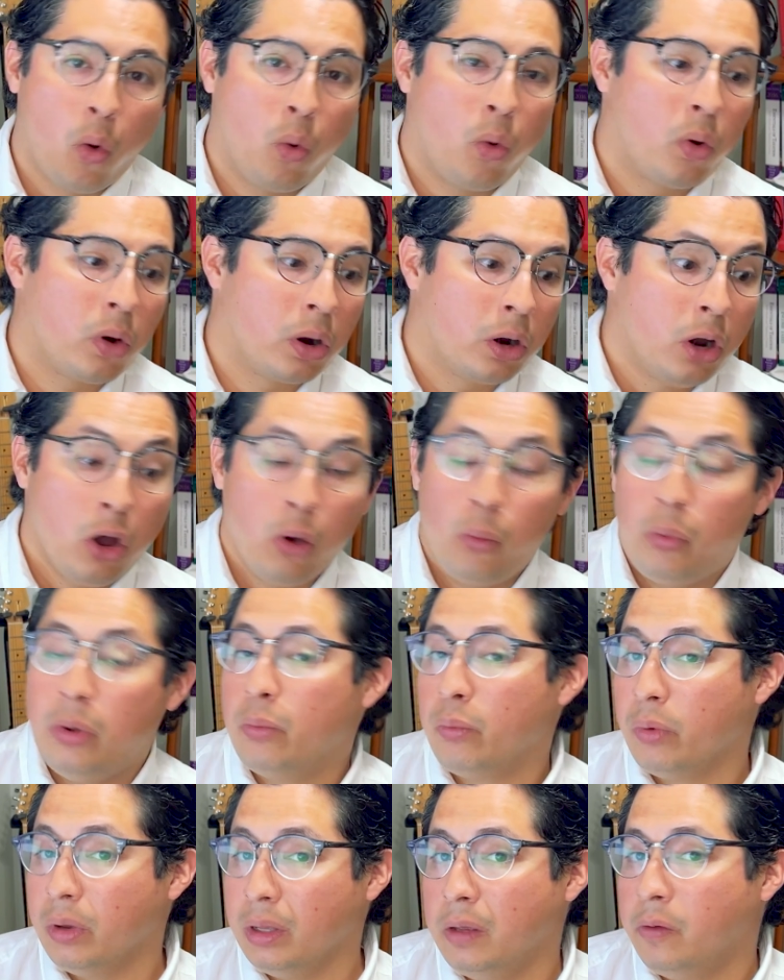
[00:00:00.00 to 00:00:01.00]
or we
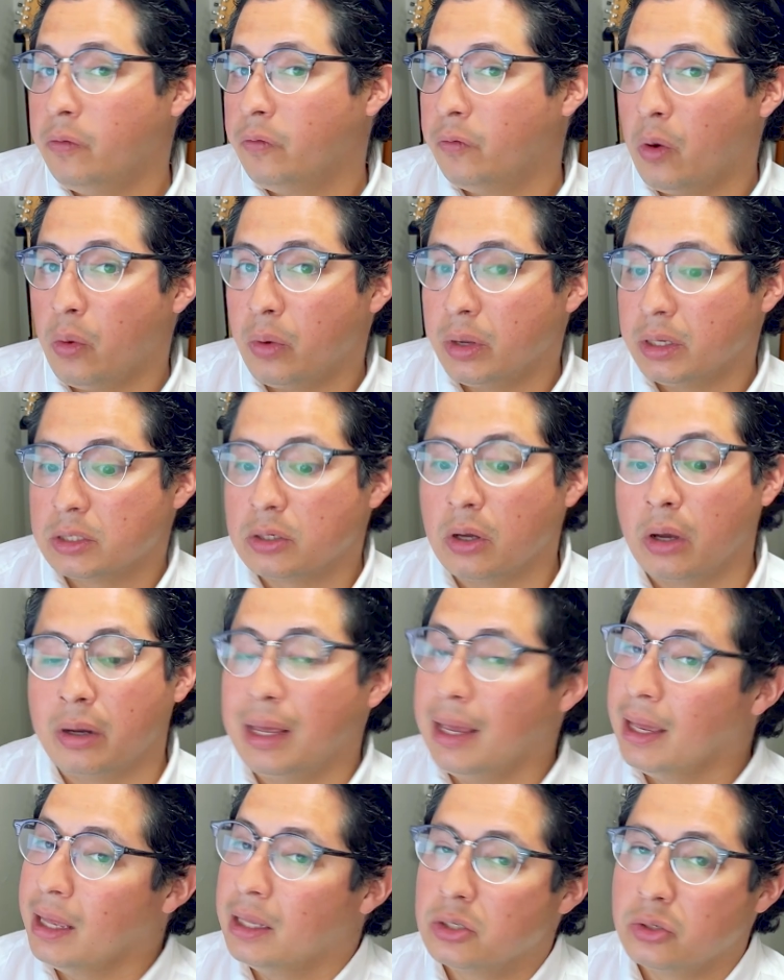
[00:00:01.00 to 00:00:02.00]
really focus on
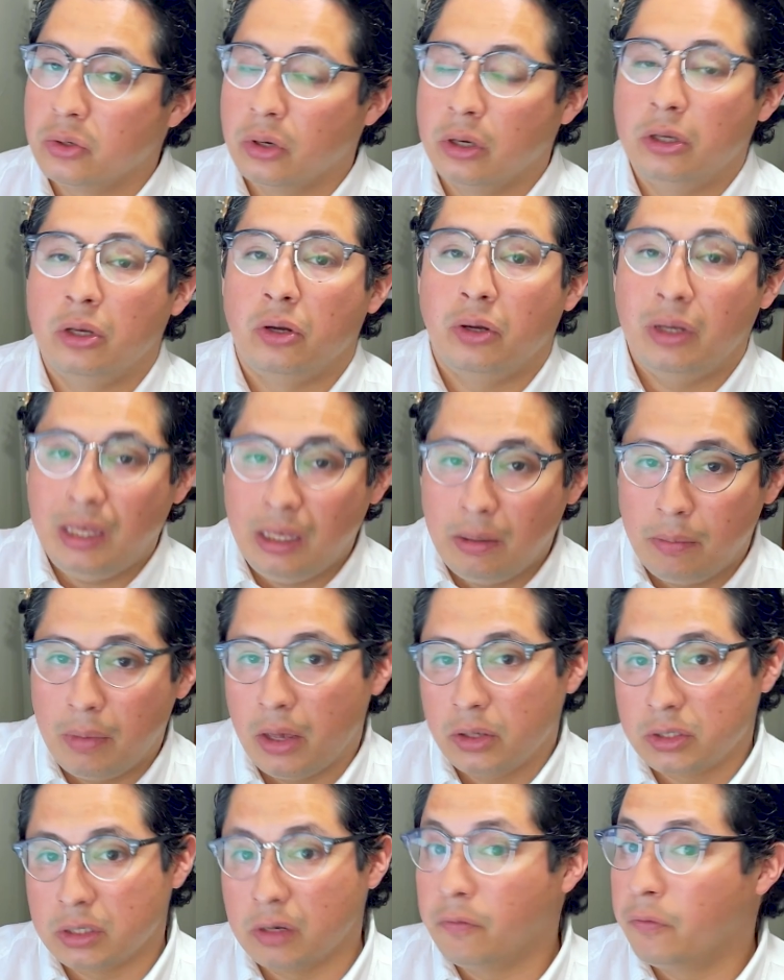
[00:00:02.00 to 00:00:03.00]
answering your
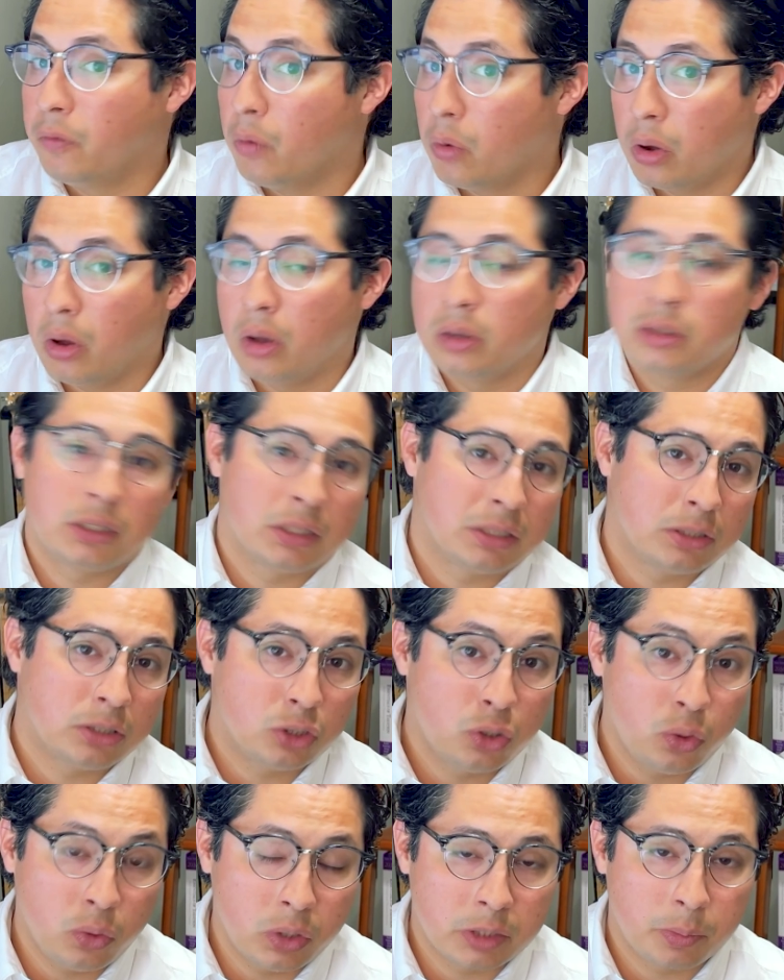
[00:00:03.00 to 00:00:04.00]
emails and phone calls
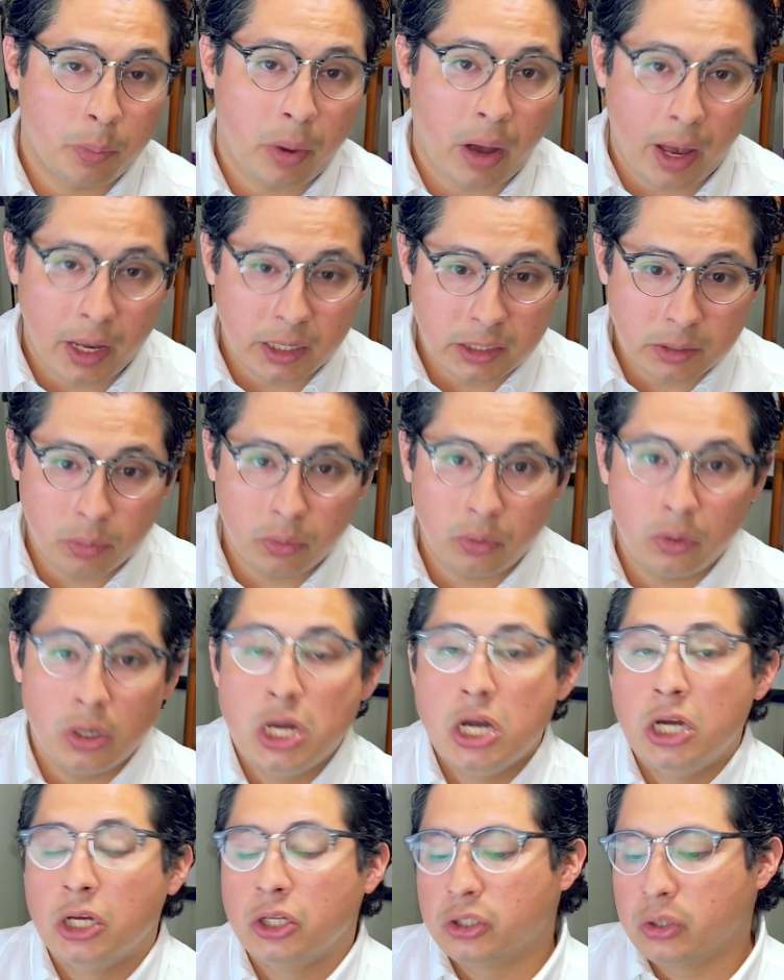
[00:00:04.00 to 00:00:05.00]
as soon as possible.
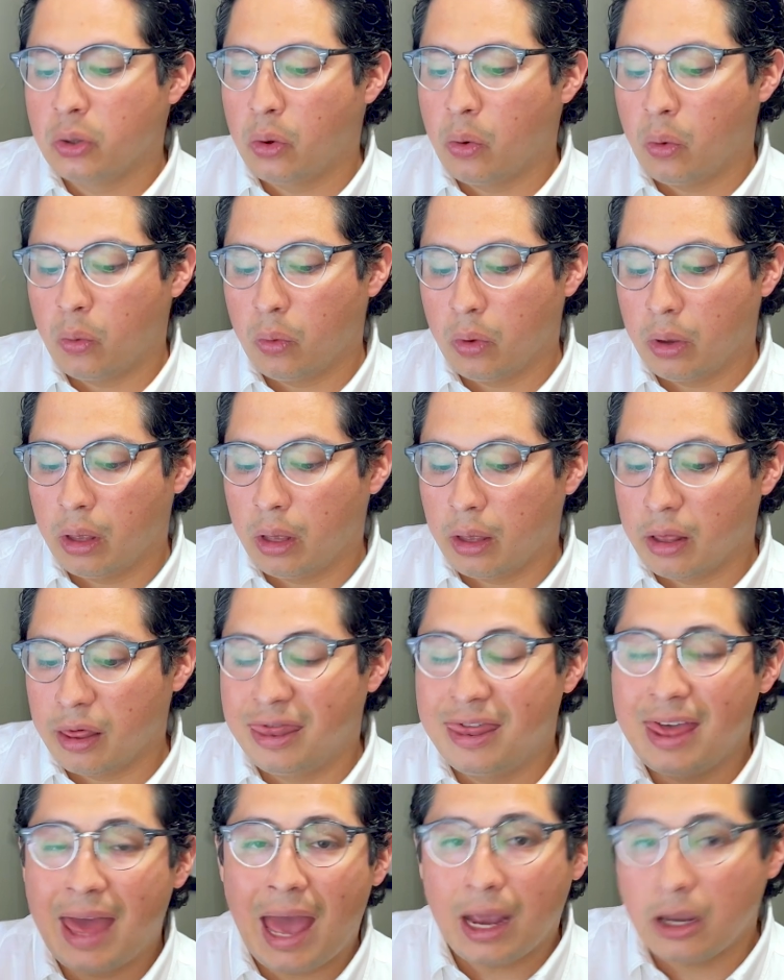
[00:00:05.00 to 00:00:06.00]
So
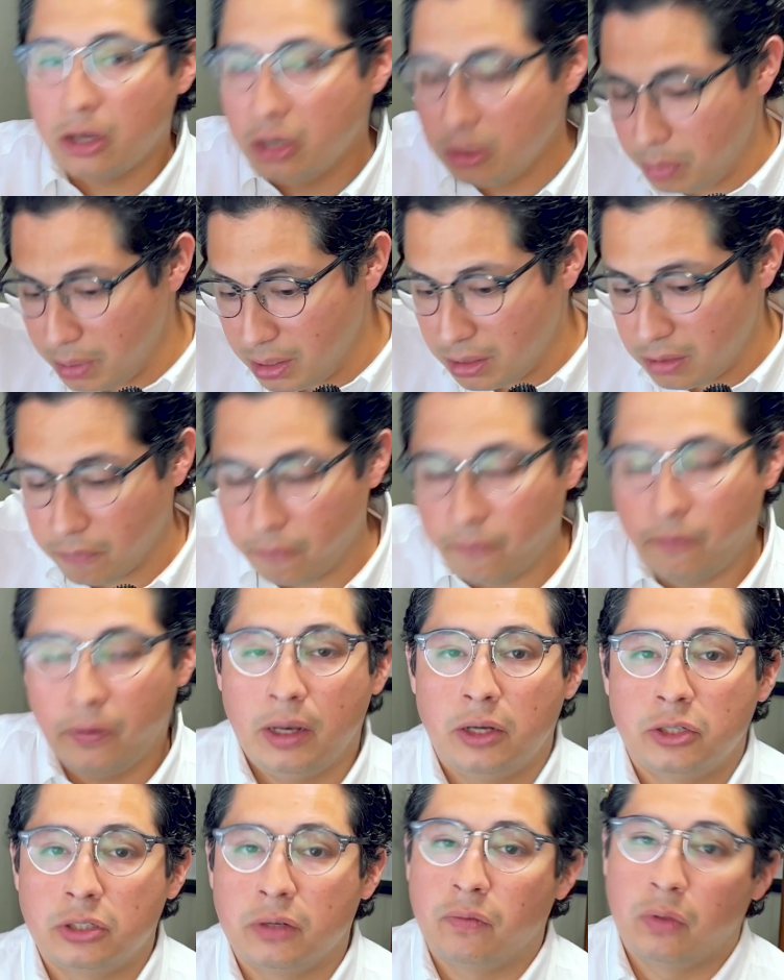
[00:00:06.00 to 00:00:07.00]
that could be the
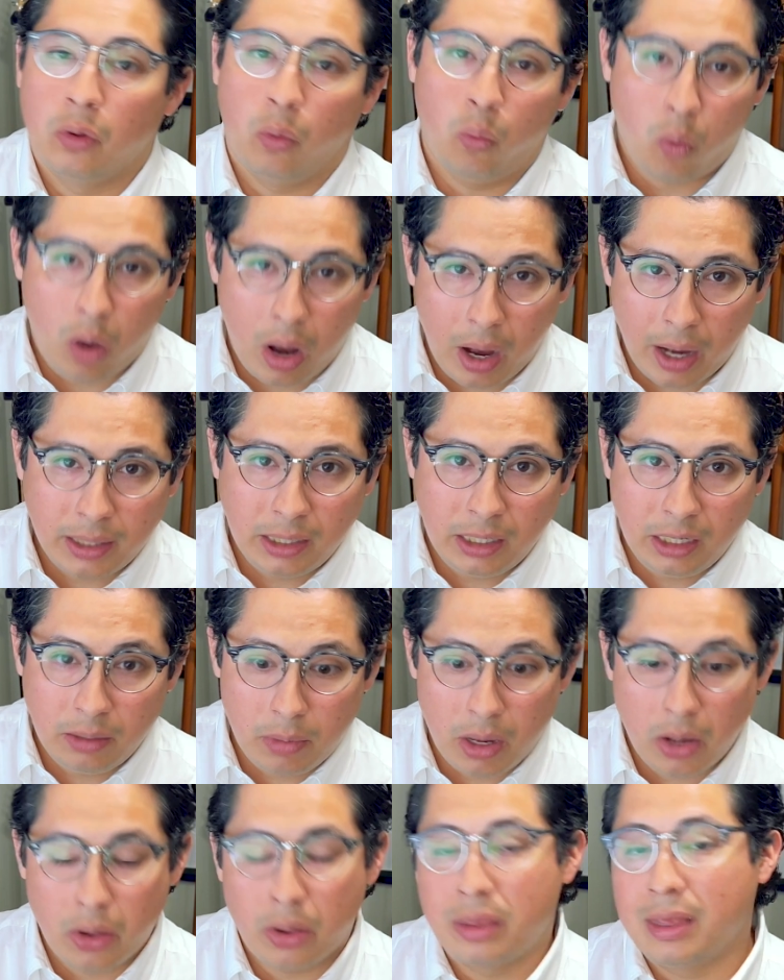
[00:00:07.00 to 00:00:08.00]
finish of the why
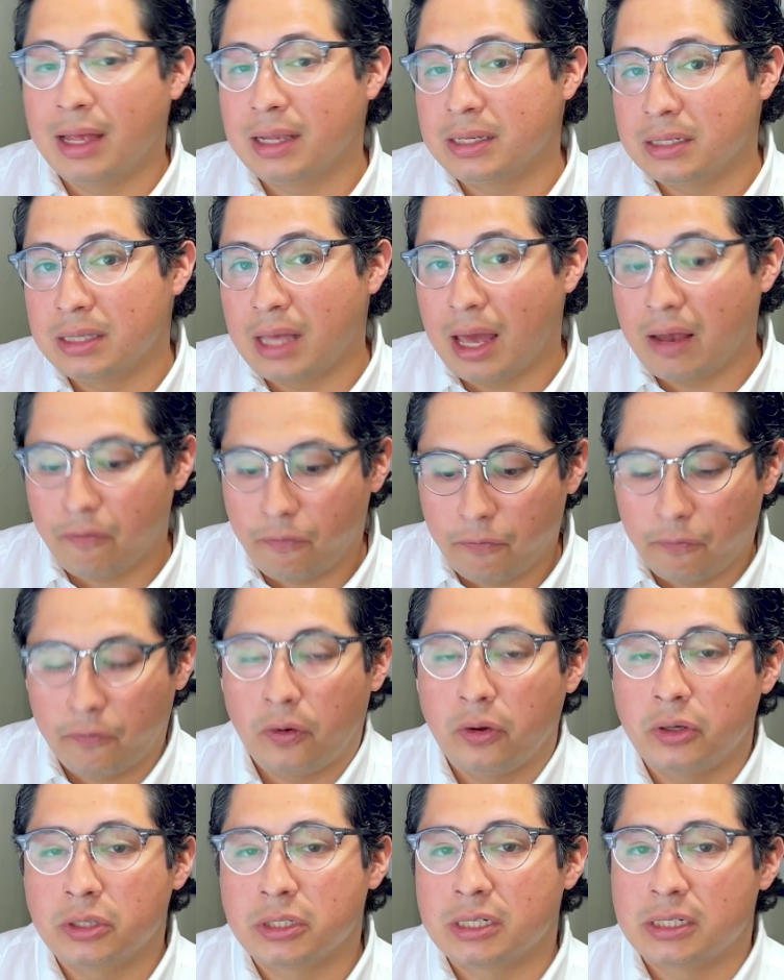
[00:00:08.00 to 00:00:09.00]
email, and that's that
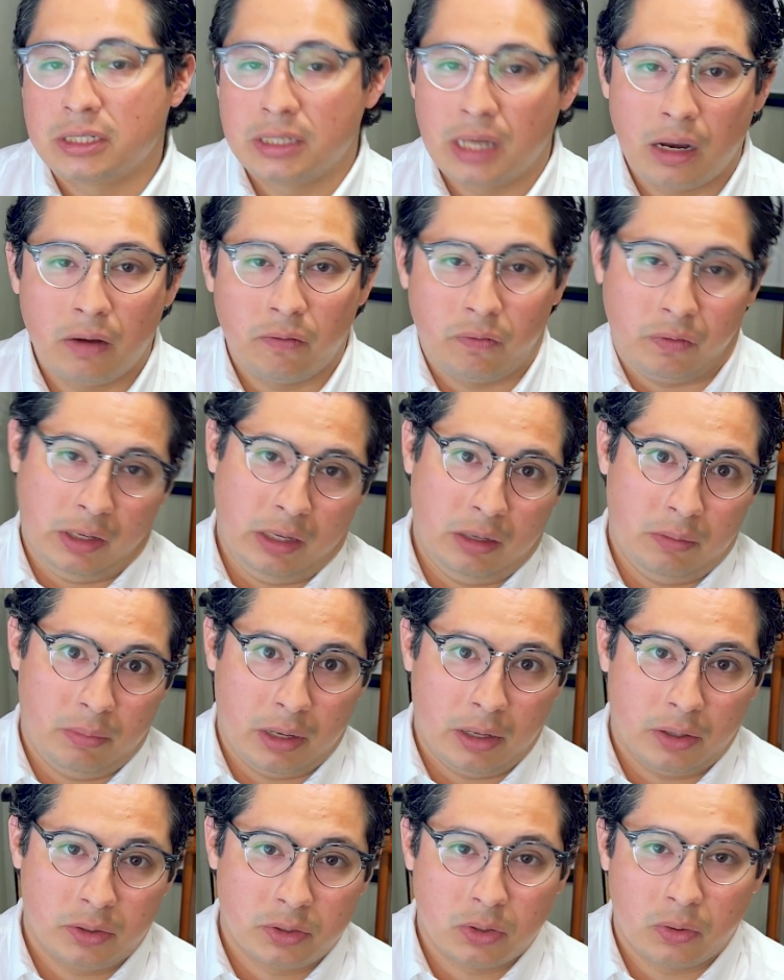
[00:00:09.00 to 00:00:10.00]
first set of
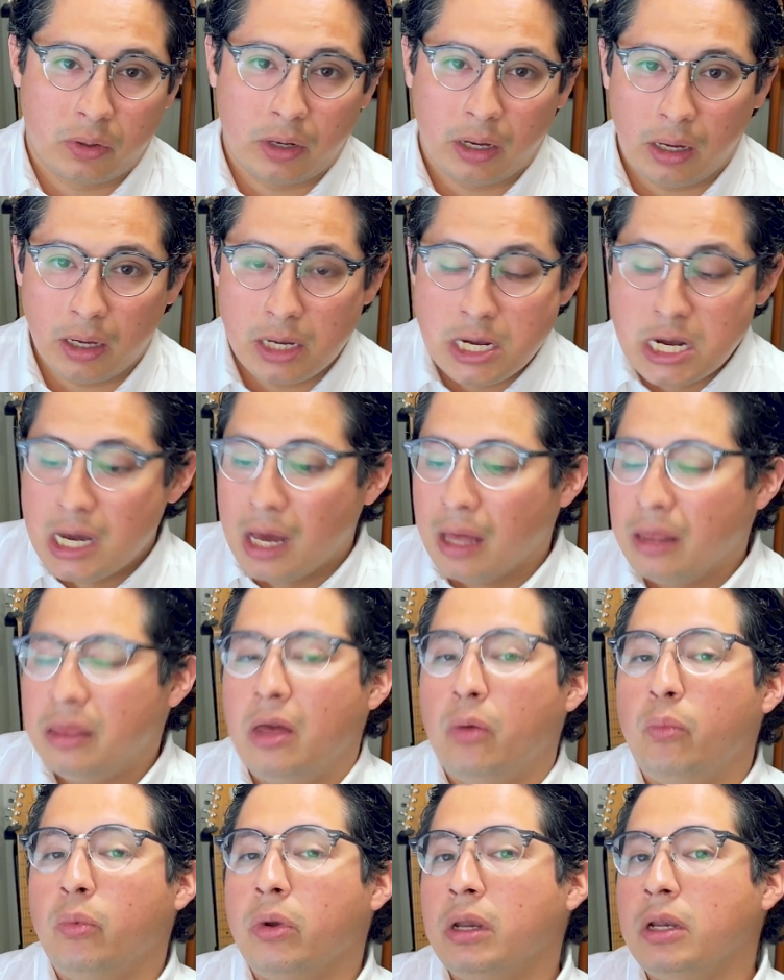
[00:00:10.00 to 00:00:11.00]
emails, okay?
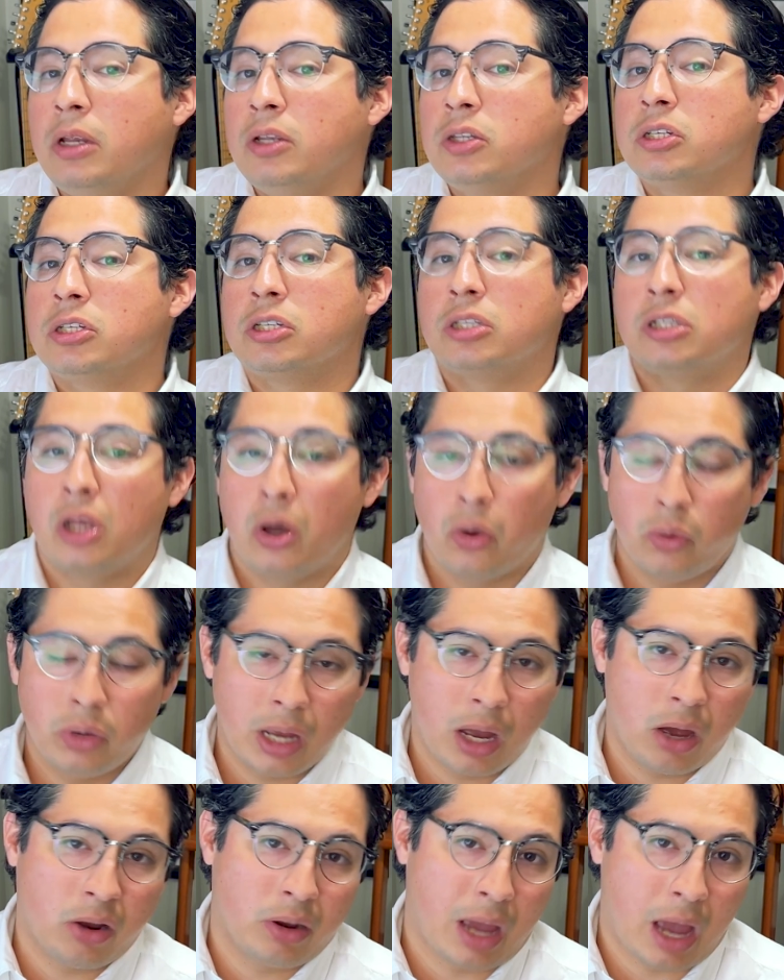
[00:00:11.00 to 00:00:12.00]
Then we're gonna slow
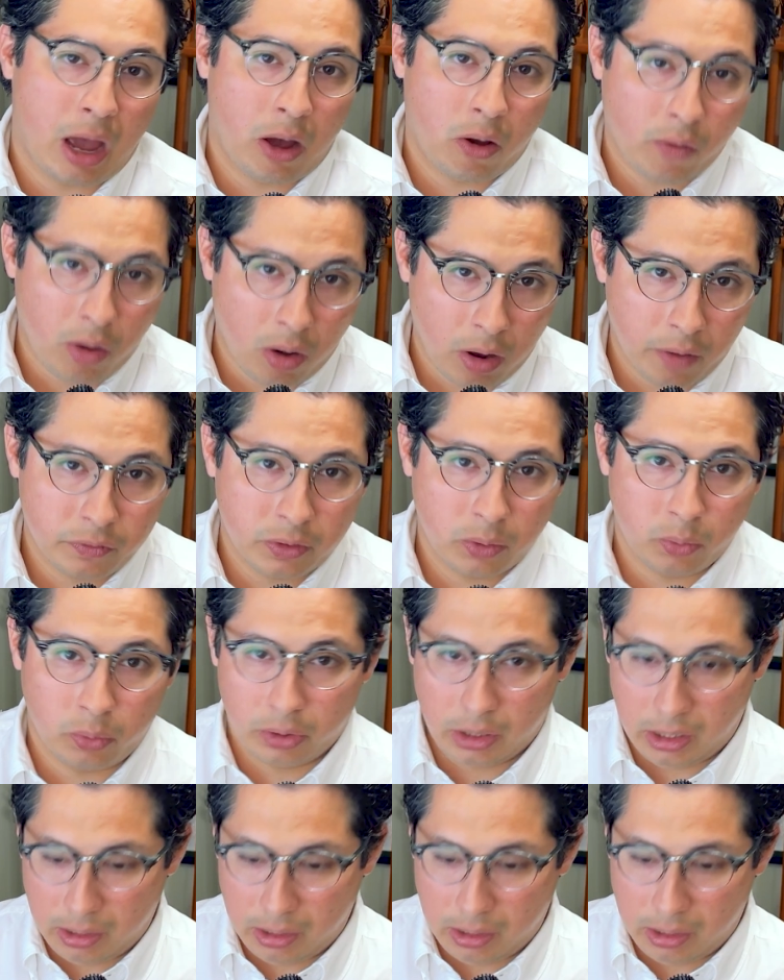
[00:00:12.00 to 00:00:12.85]
down how often we're